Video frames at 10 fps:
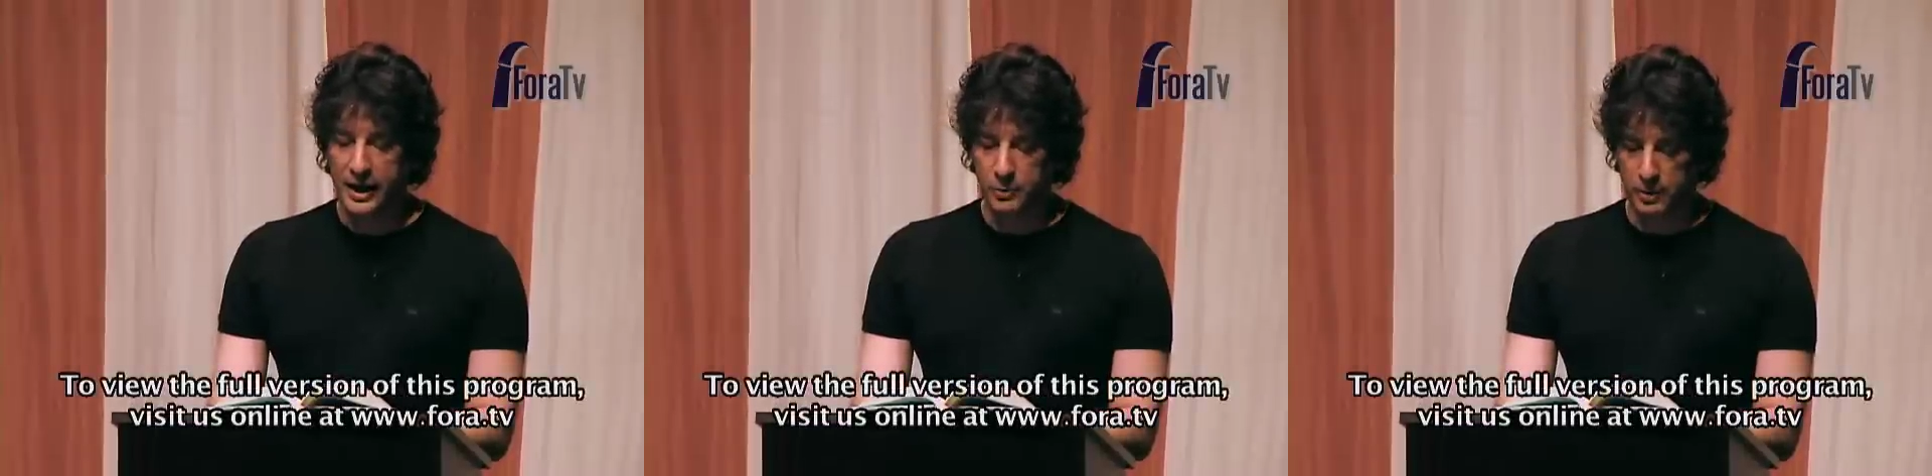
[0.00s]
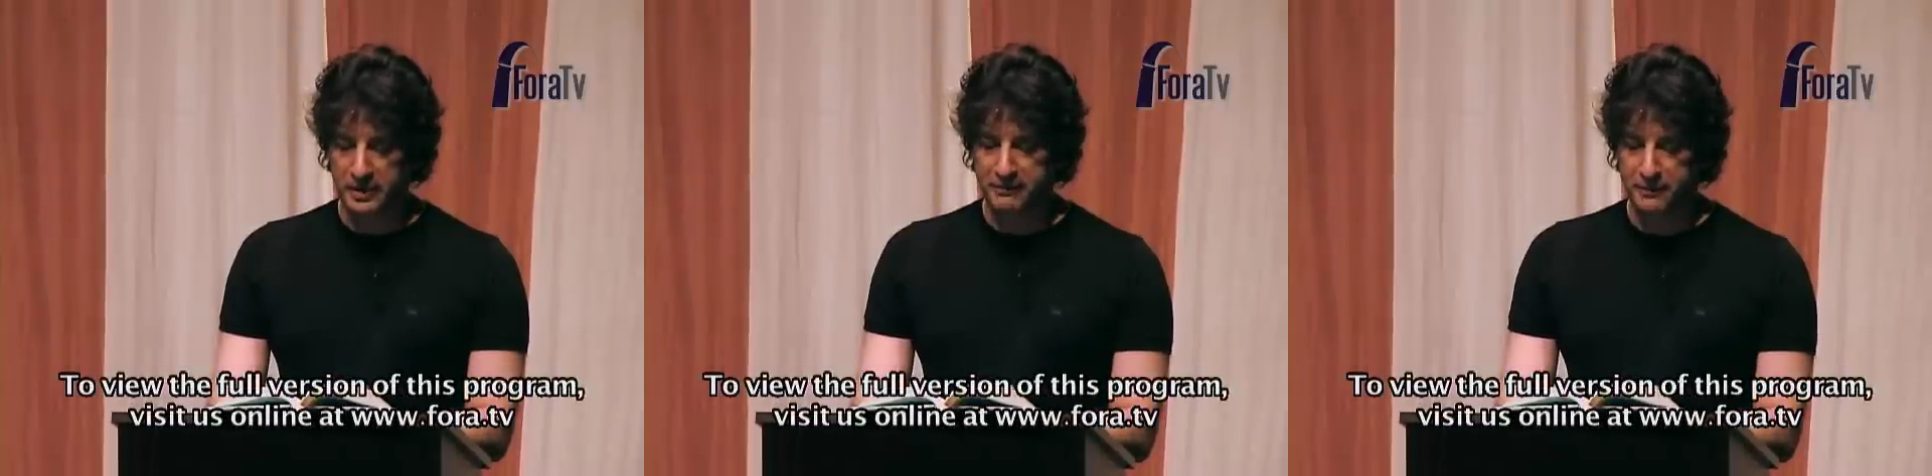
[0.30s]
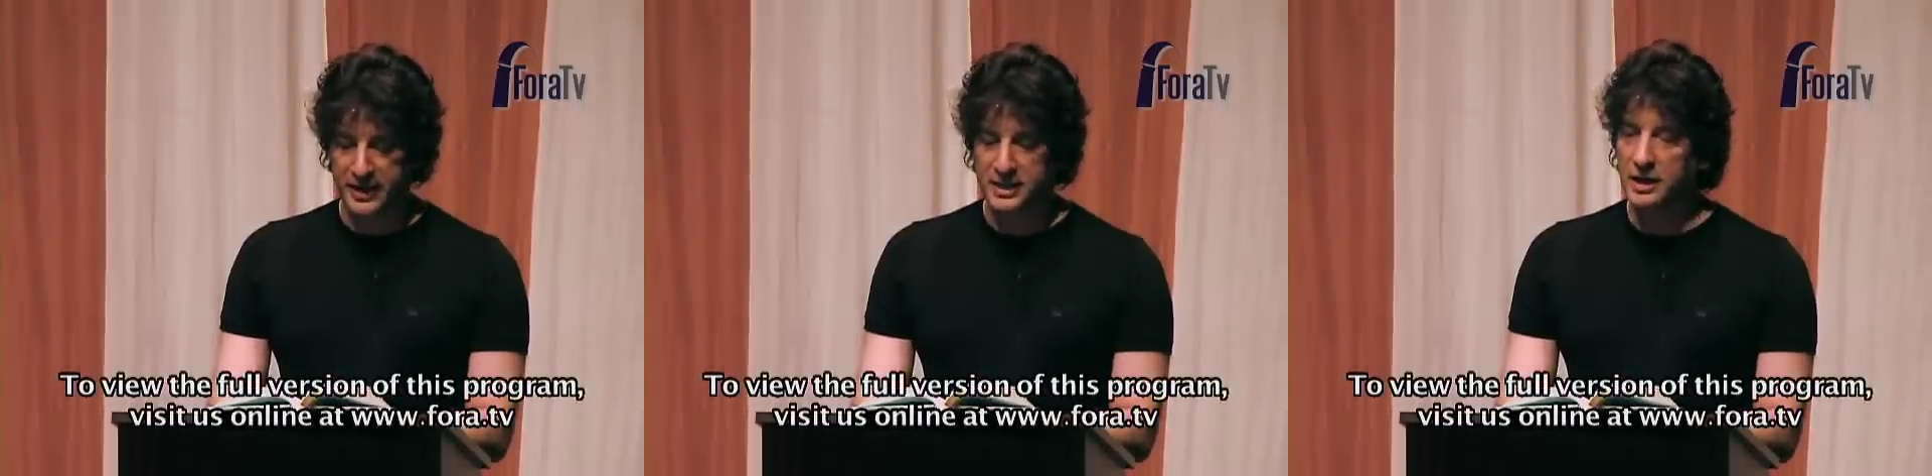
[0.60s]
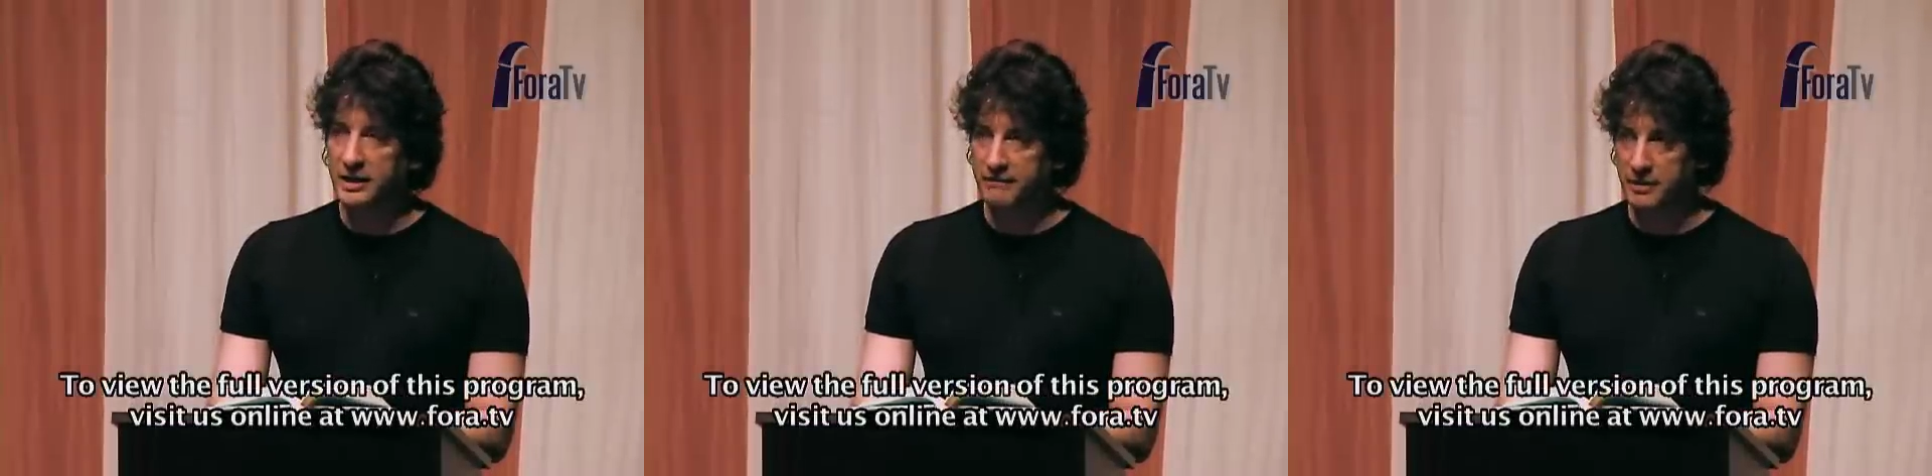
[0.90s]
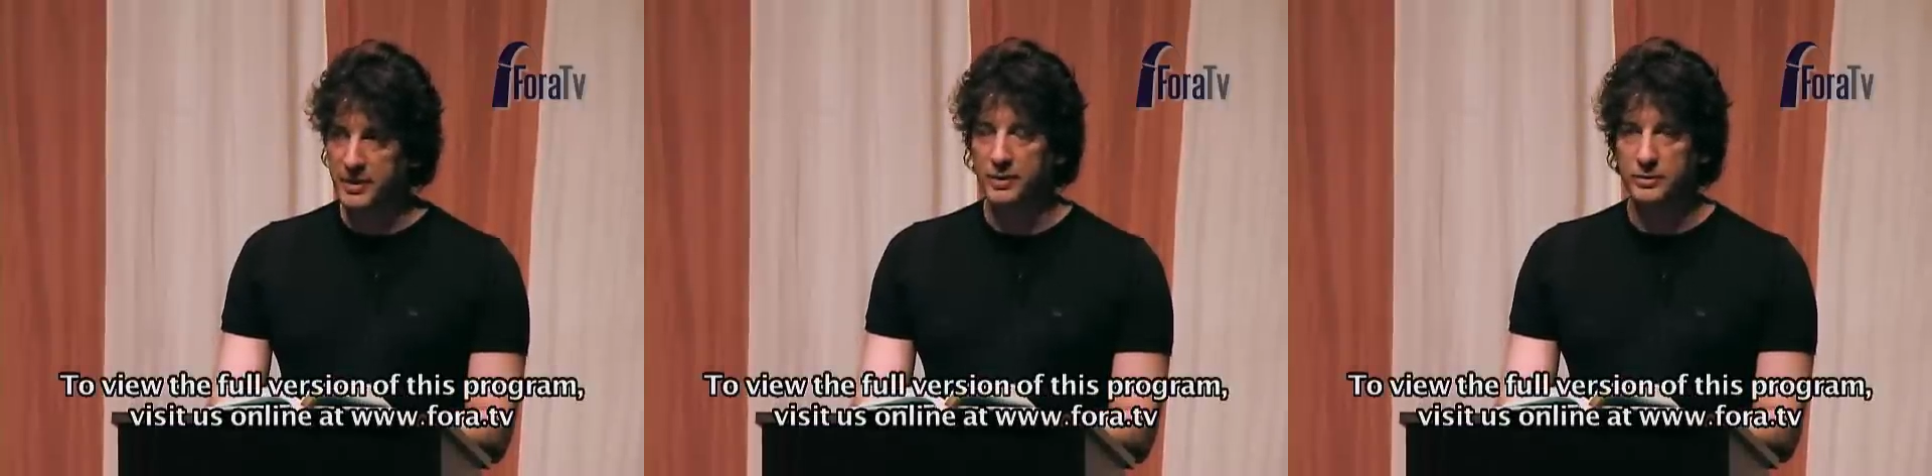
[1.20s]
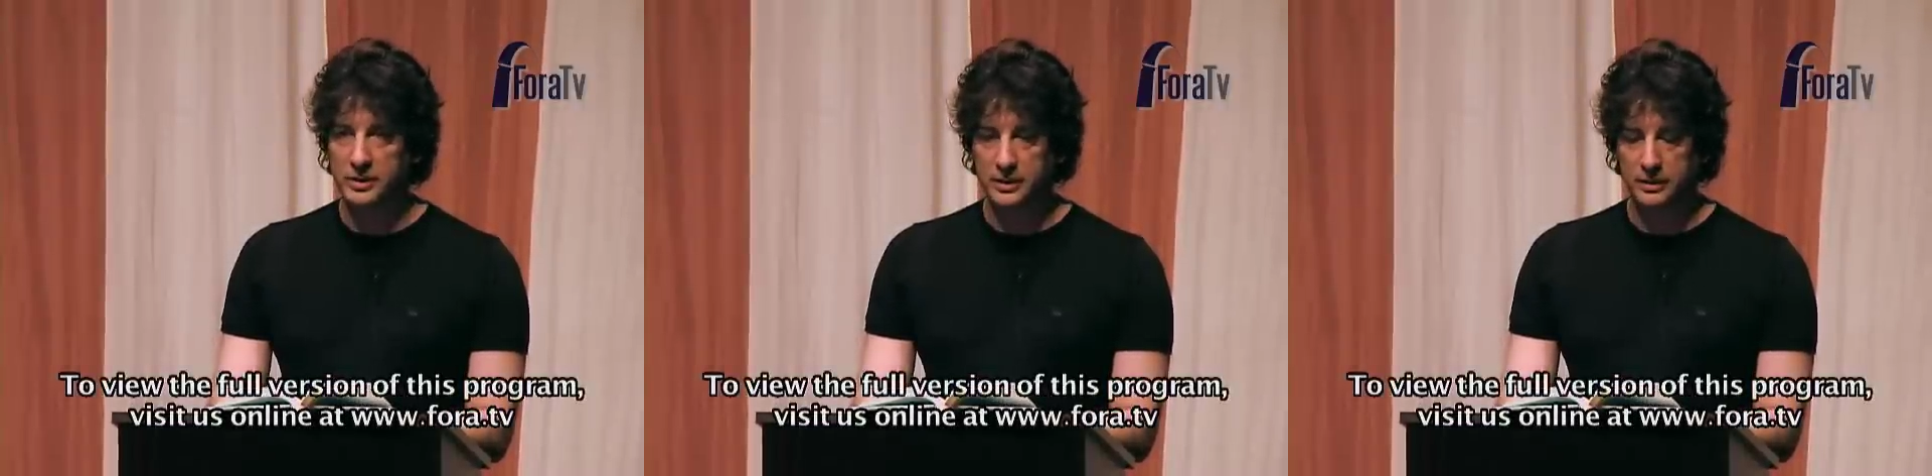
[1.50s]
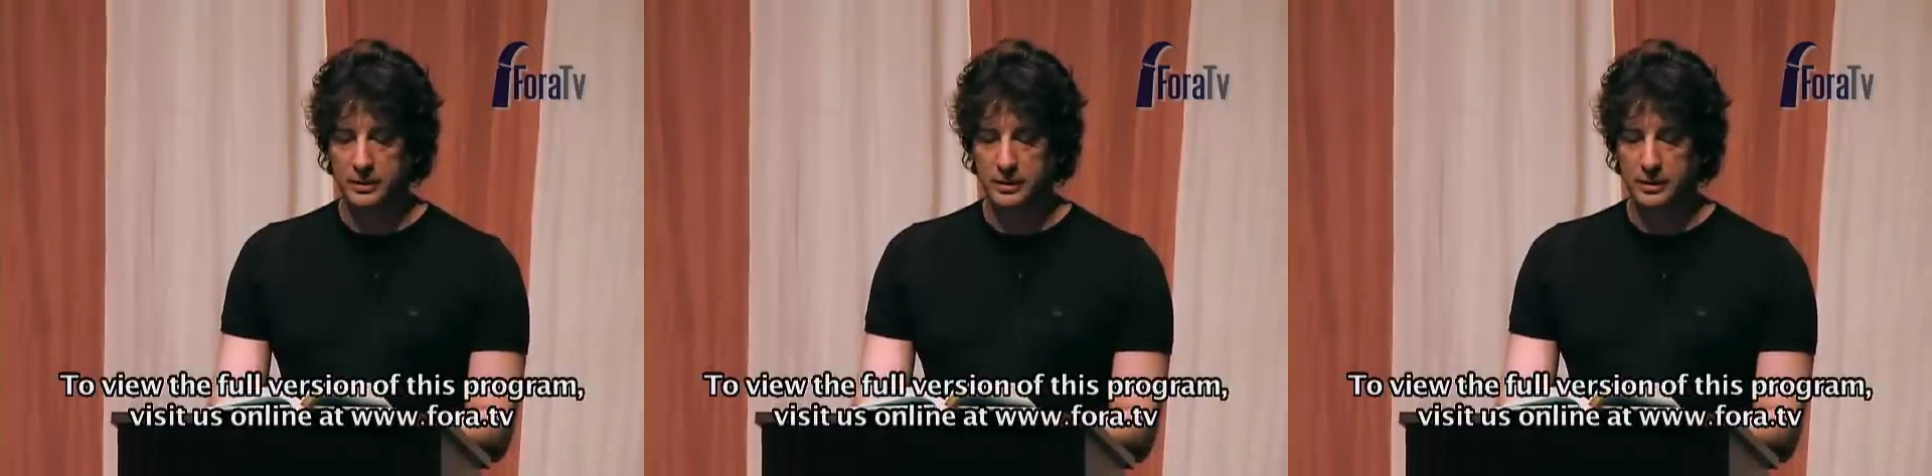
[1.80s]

he will be free to leave the boat.